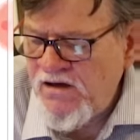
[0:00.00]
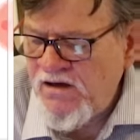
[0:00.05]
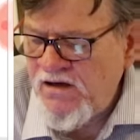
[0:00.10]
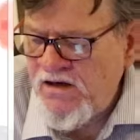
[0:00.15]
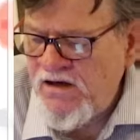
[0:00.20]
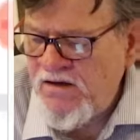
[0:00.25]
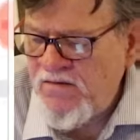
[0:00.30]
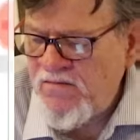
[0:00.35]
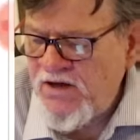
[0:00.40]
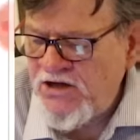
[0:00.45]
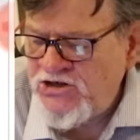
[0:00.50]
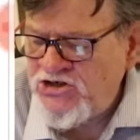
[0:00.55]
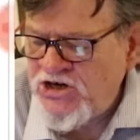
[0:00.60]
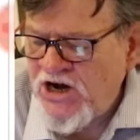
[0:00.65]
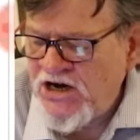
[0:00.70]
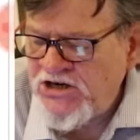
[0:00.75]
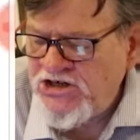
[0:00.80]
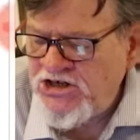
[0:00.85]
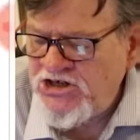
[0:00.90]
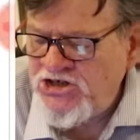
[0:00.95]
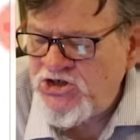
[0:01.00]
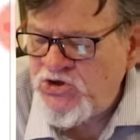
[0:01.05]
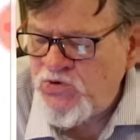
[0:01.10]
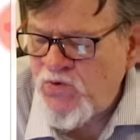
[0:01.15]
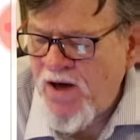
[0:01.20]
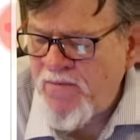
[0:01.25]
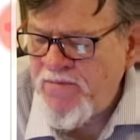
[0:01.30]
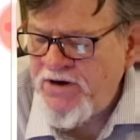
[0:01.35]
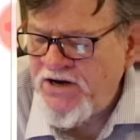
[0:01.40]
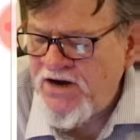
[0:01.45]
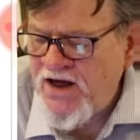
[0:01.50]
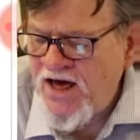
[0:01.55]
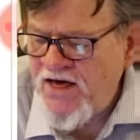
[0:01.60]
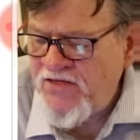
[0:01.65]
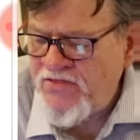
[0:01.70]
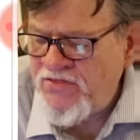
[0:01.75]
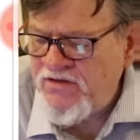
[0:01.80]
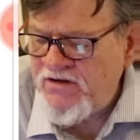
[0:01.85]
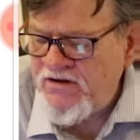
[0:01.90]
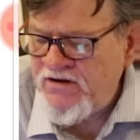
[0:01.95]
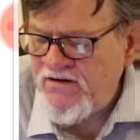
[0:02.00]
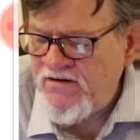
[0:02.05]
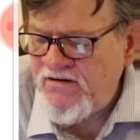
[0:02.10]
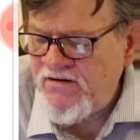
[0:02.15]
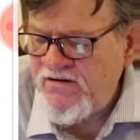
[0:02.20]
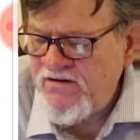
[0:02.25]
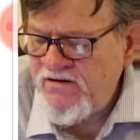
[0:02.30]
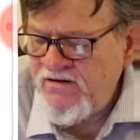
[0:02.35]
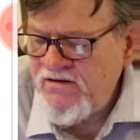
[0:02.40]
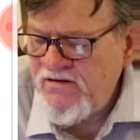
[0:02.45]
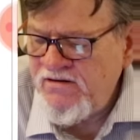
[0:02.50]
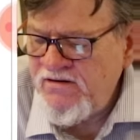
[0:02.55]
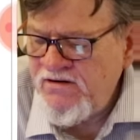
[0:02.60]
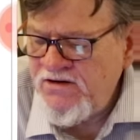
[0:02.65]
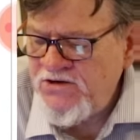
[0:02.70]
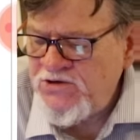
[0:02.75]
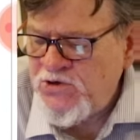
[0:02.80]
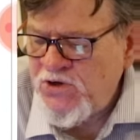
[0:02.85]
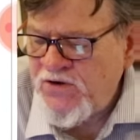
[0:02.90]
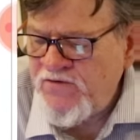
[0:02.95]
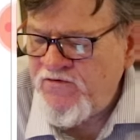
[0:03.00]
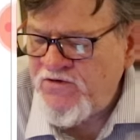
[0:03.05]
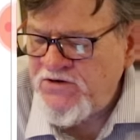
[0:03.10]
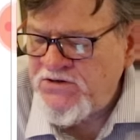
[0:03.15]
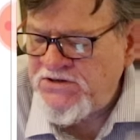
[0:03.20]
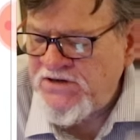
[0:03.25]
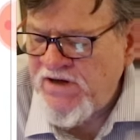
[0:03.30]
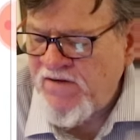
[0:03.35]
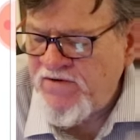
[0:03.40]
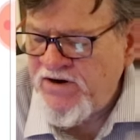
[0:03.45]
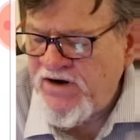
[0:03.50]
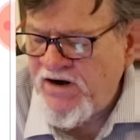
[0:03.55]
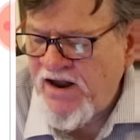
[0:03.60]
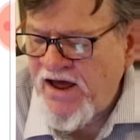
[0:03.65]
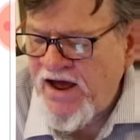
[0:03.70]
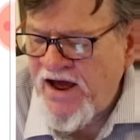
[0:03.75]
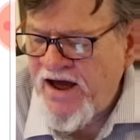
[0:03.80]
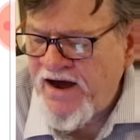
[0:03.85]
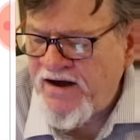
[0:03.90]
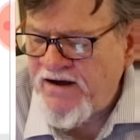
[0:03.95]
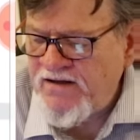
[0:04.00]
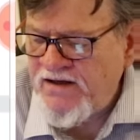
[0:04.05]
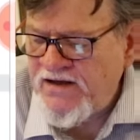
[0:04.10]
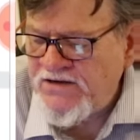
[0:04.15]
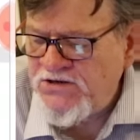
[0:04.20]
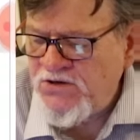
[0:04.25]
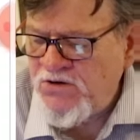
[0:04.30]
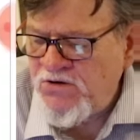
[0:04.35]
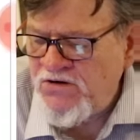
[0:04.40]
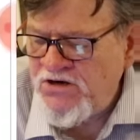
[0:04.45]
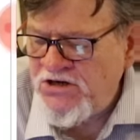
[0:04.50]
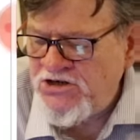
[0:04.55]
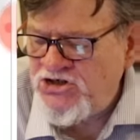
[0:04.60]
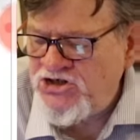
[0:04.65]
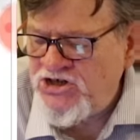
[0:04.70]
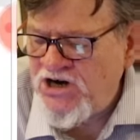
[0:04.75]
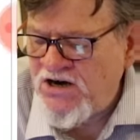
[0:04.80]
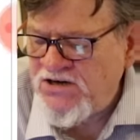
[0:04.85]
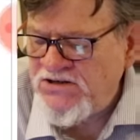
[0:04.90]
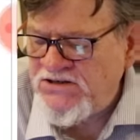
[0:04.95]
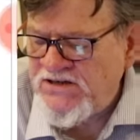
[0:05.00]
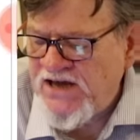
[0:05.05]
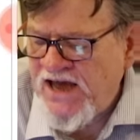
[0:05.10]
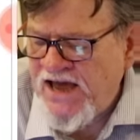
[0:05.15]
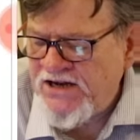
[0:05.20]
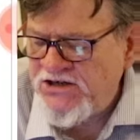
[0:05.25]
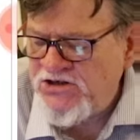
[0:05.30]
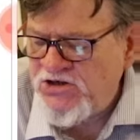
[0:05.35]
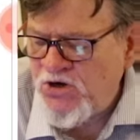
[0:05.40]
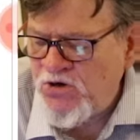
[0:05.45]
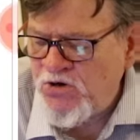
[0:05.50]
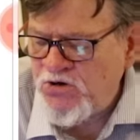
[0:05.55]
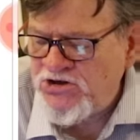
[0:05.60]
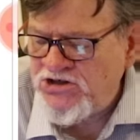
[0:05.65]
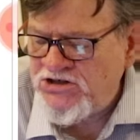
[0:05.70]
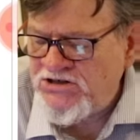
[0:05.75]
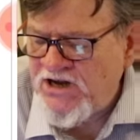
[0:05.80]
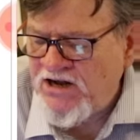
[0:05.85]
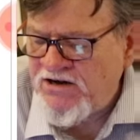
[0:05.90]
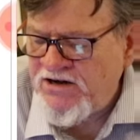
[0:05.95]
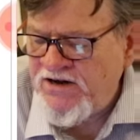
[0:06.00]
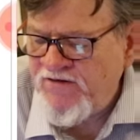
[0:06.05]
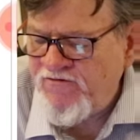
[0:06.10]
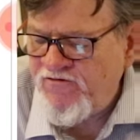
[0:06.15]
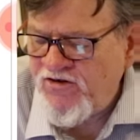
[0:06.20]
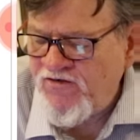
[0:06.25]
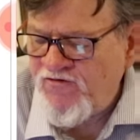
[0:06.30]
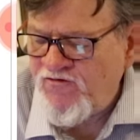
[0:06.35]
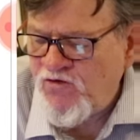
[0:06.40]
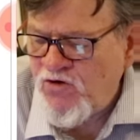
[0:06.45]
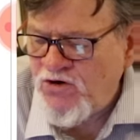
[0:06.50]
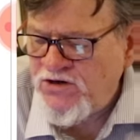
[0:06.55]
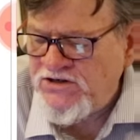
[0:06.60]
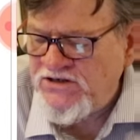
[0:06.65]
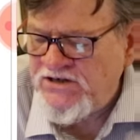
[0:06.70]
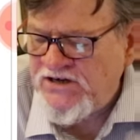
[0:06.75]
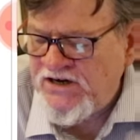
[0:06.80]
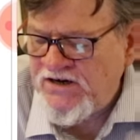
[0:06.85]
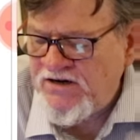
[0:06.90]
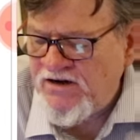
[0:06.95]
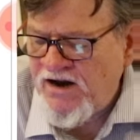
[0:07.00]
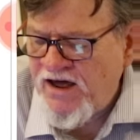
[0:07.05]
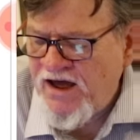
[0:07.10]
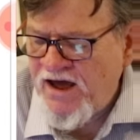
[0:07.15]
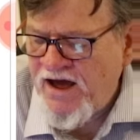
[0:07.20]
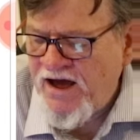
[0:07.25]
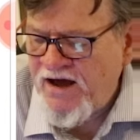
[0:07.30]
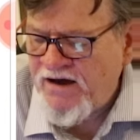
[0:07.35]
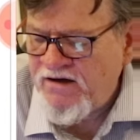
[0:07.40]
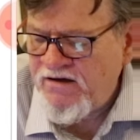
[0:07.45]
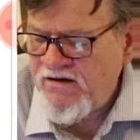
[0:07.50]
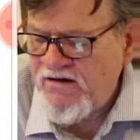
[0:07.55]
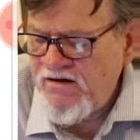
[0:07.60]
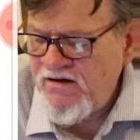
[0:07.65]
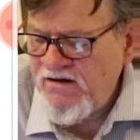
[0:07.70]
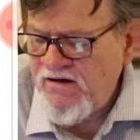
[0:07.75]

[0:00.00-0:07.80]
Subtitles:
A Jagdish Swaminathan sold for 7 lakh, that's good. A G.R. Santosh selling for 14 lakh.